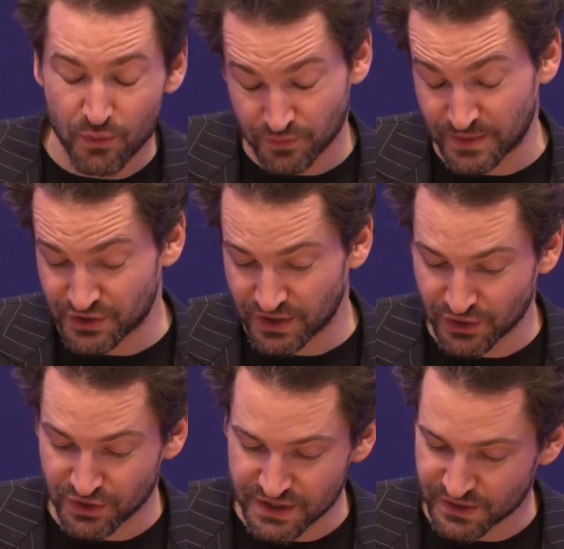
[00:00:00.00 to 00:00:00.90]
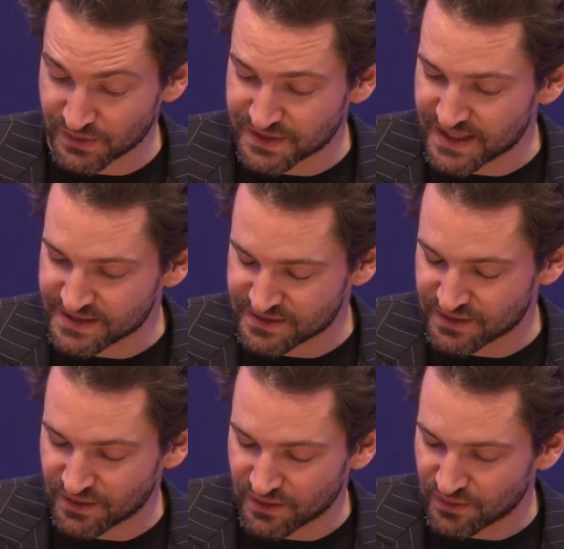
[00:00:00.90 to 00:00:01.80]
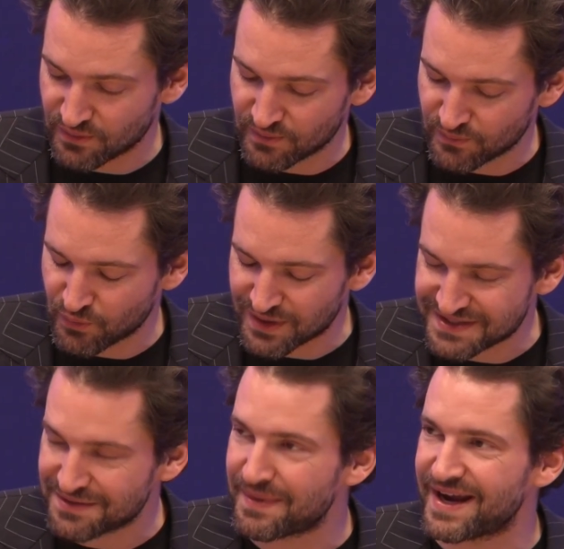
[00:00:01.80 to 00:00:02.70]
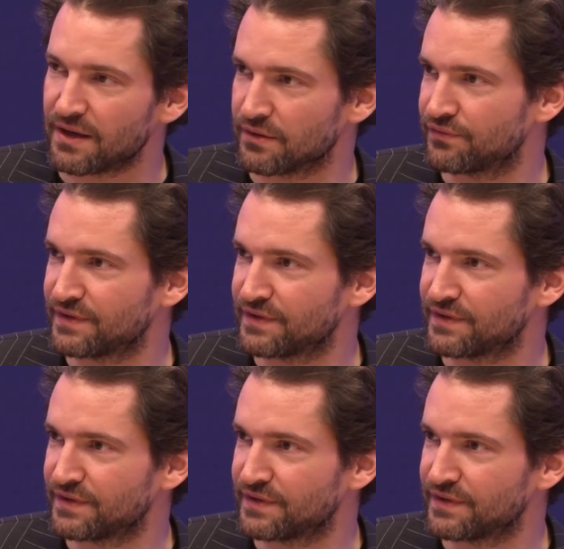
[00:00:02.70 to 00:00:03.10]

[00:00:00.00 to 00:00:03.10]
was mentioning the digital test. What is it made of?